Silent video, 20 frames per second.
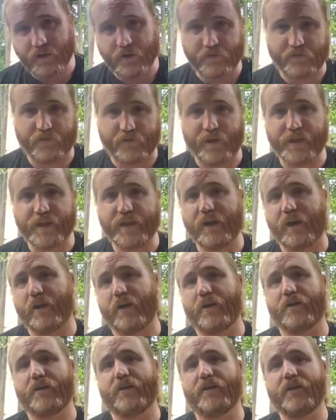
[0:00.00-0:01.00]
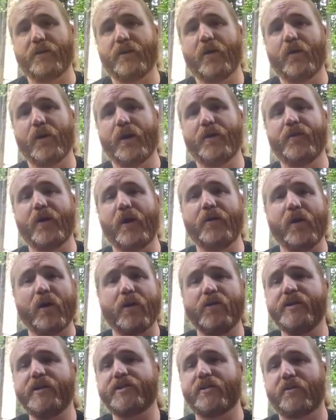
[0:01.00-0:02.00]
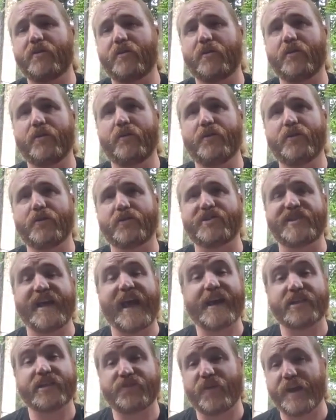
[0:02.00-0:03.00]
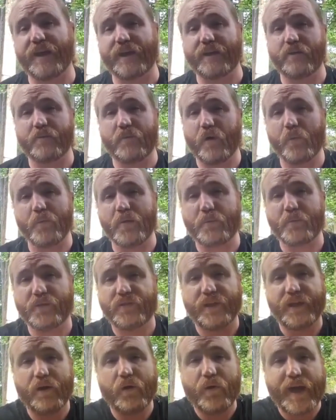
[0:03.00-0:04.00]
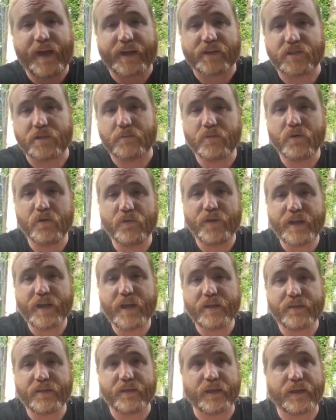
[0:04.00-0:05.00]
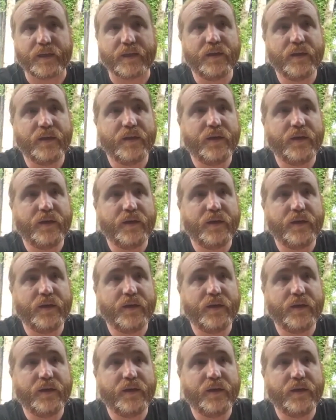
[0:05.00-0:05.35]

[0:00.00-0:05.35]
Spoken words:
your front yard, and none of these they're satisfying in the moment, but they don't actually move anything.